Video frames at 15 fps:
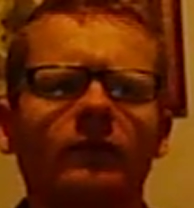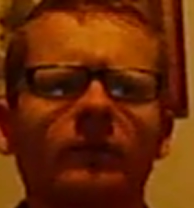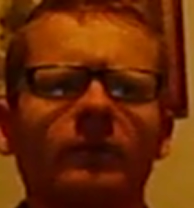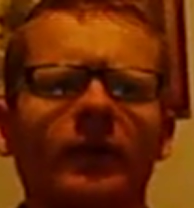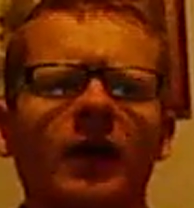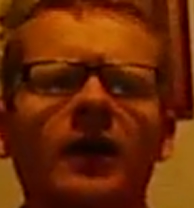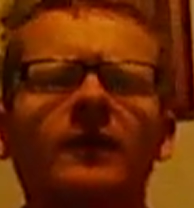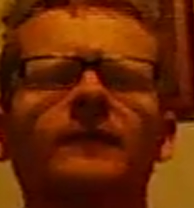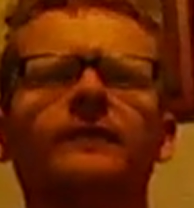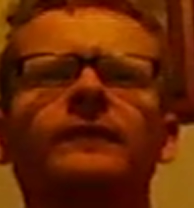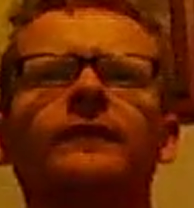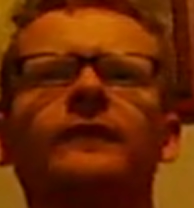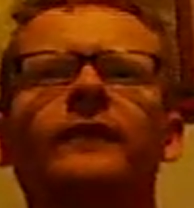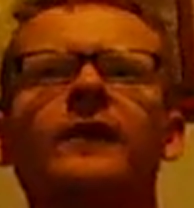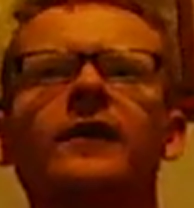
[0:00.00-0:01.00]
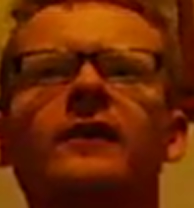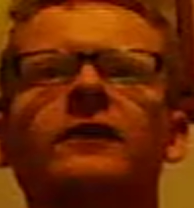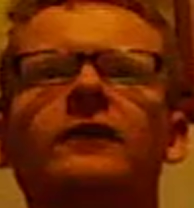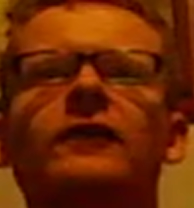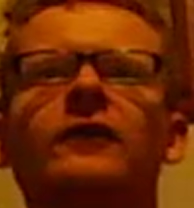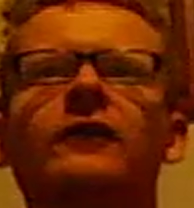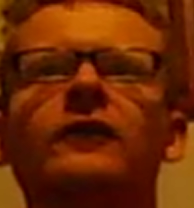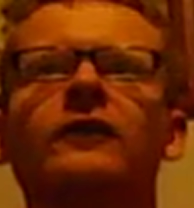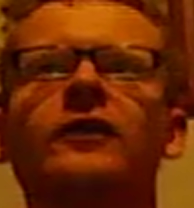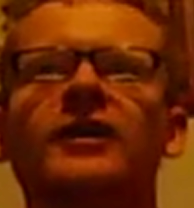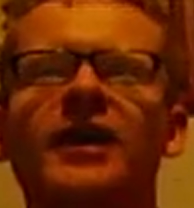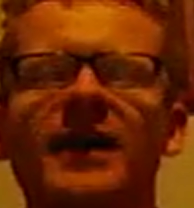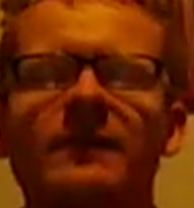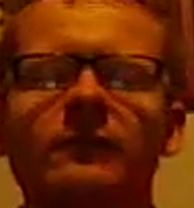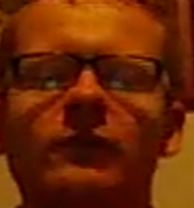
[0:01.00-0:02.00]
the
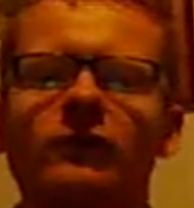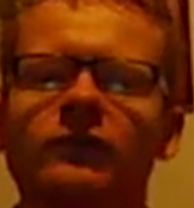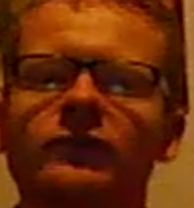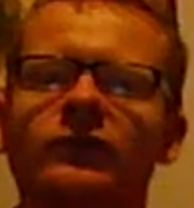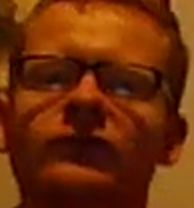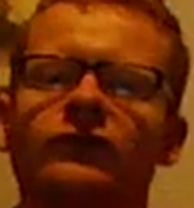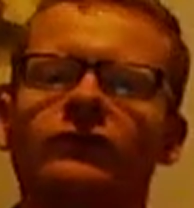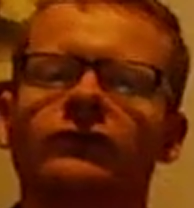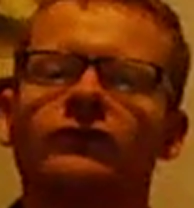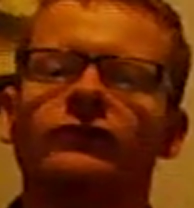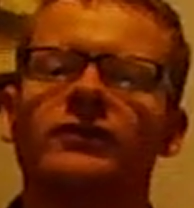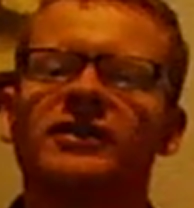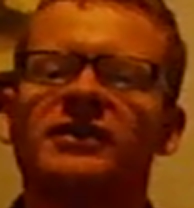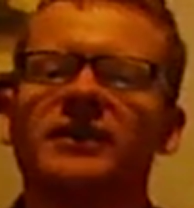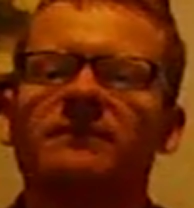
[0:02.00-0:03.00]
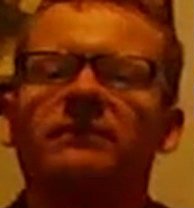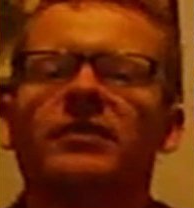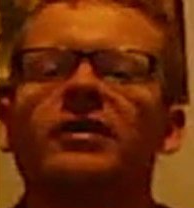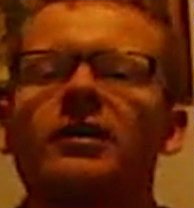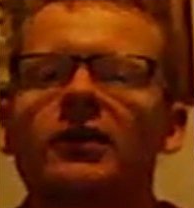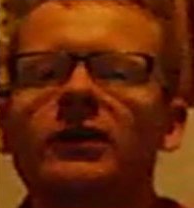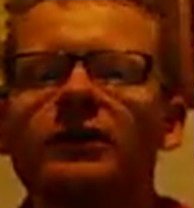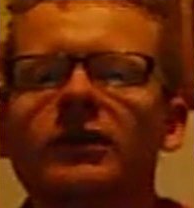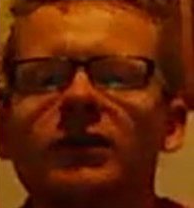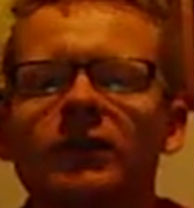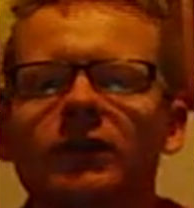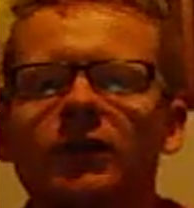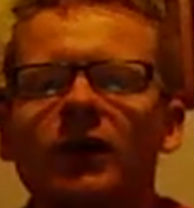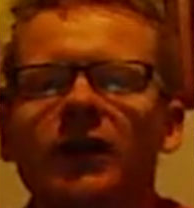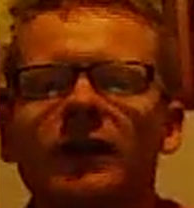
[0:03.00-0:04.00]
game warden of Jurassic Park,
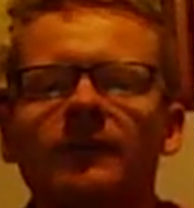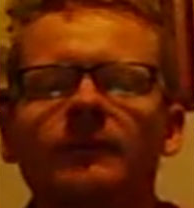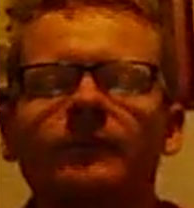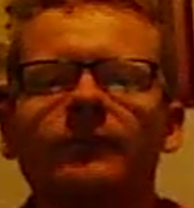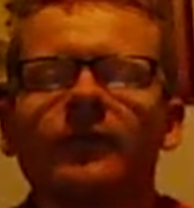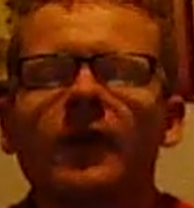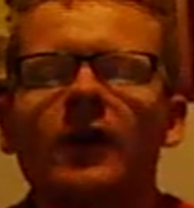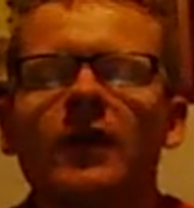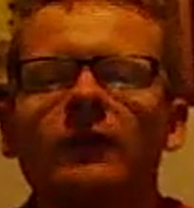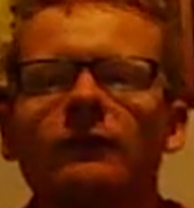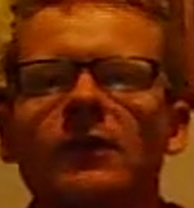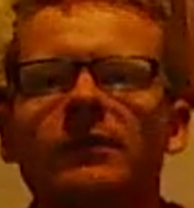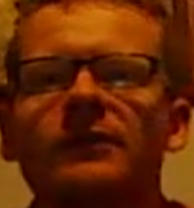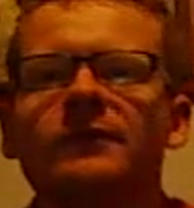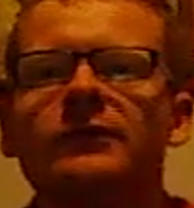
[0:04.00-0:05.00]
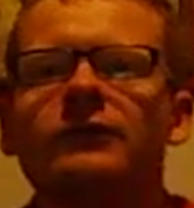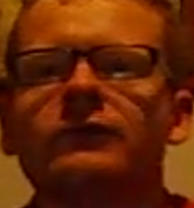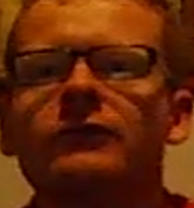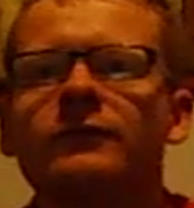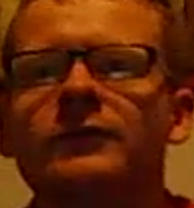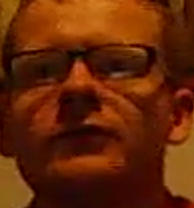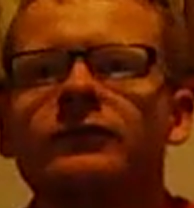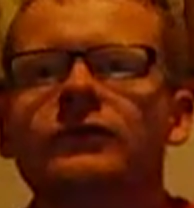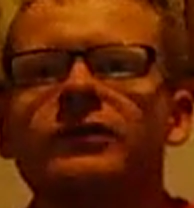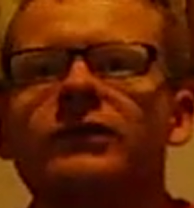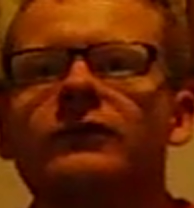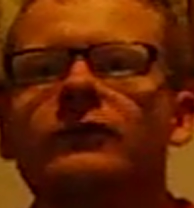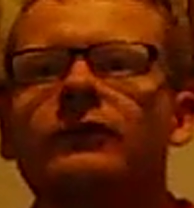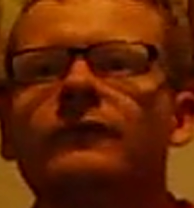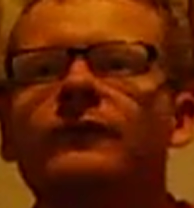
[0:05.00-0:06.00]
Robert
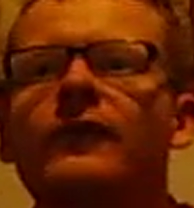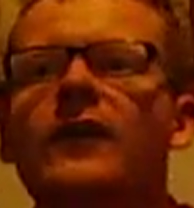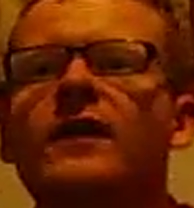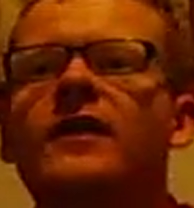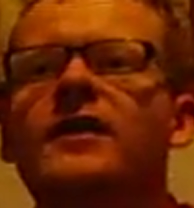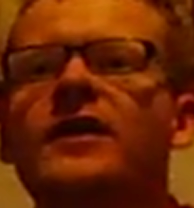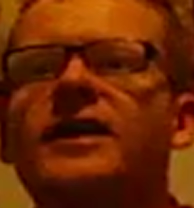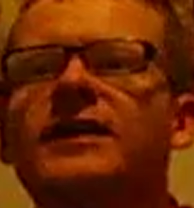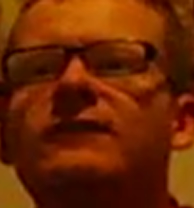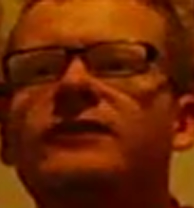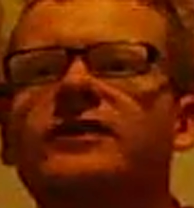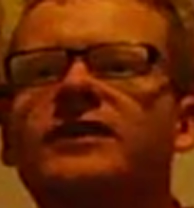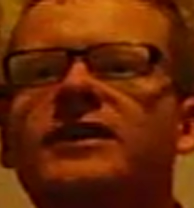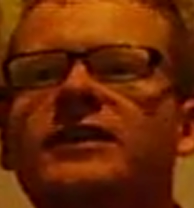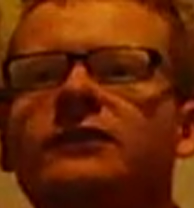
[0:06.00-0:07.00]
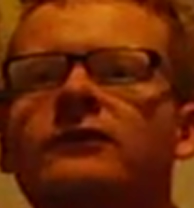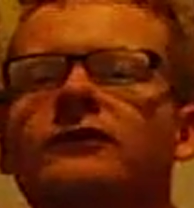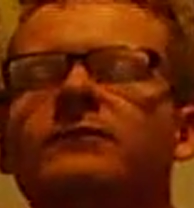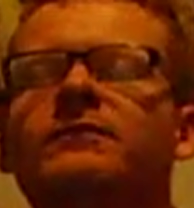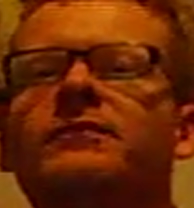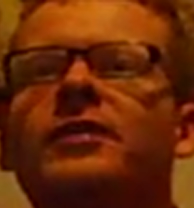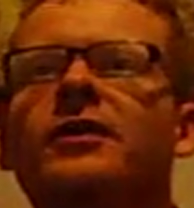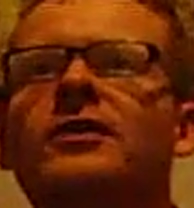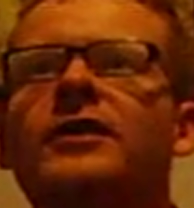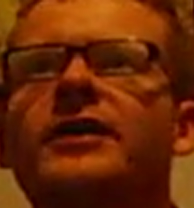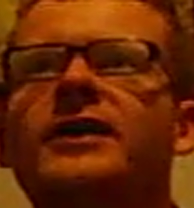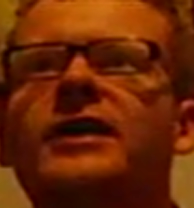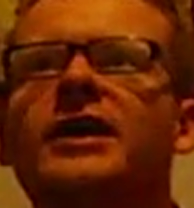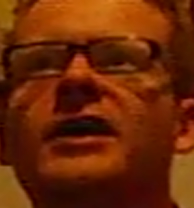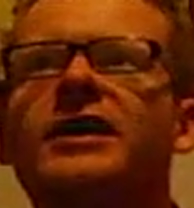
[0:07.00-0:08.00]
Muldoon, he was killed by
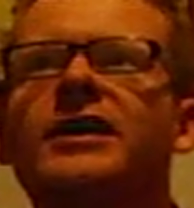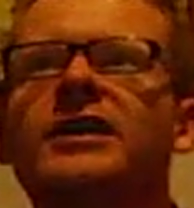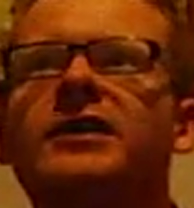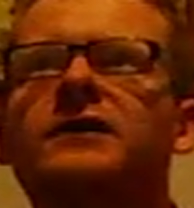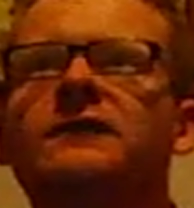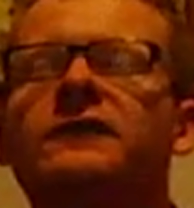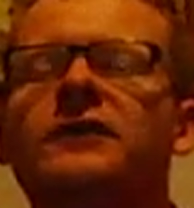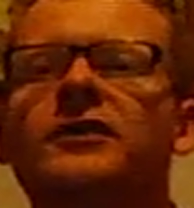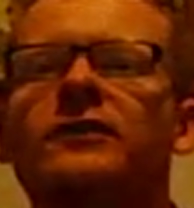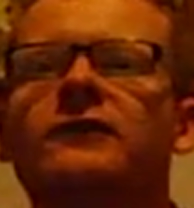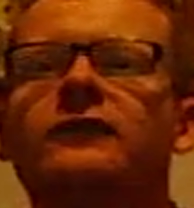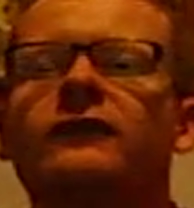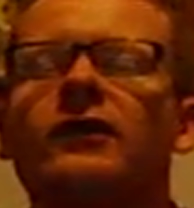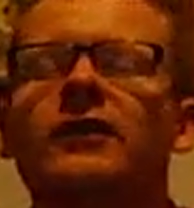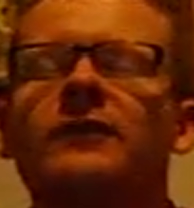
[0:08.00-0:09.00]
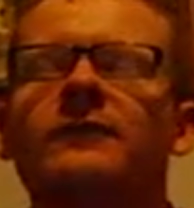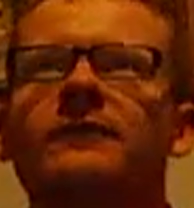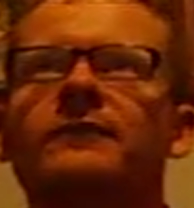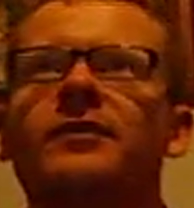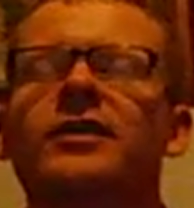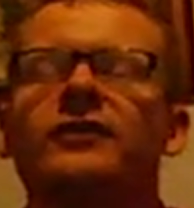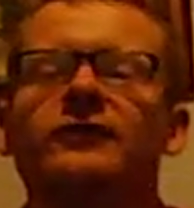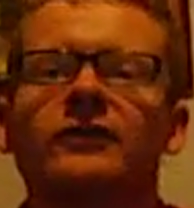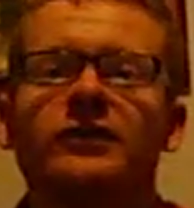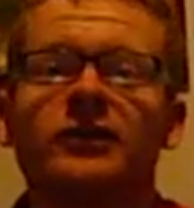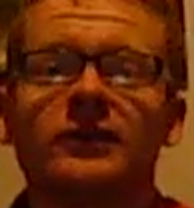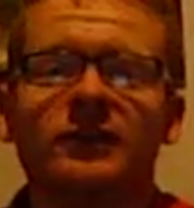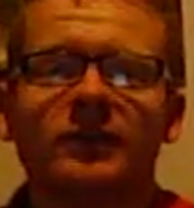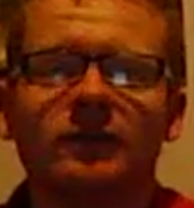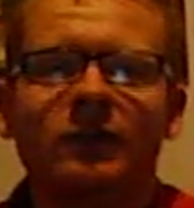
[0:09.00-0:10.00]
trying
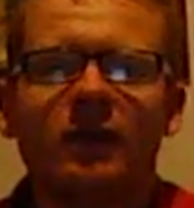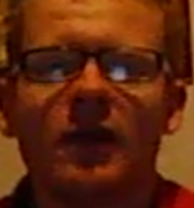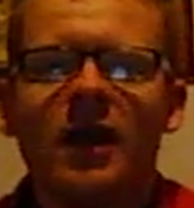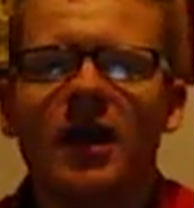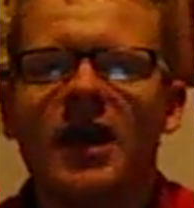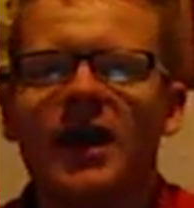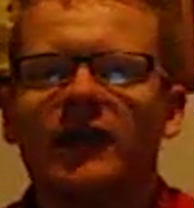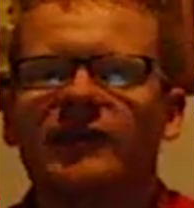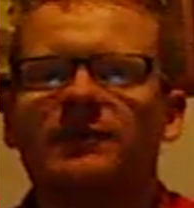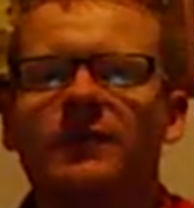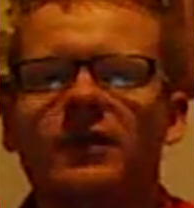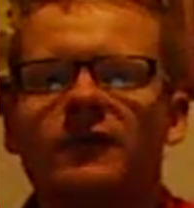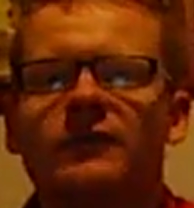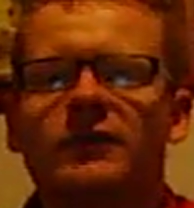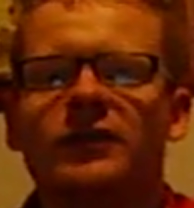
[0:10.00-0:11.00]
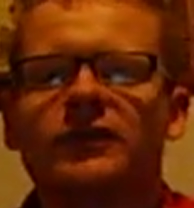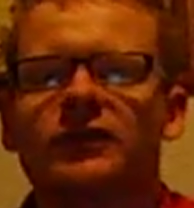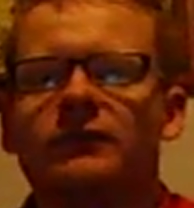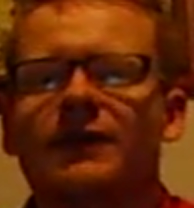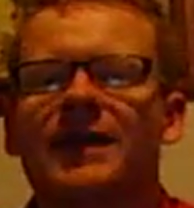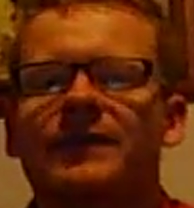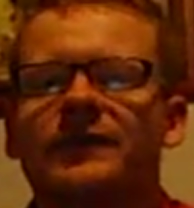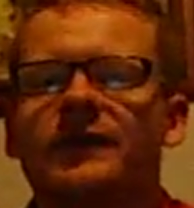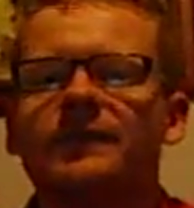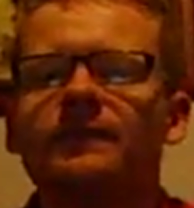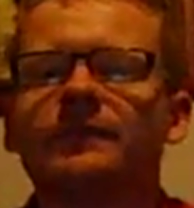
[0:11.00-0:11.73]
to outsmart a velociraptor.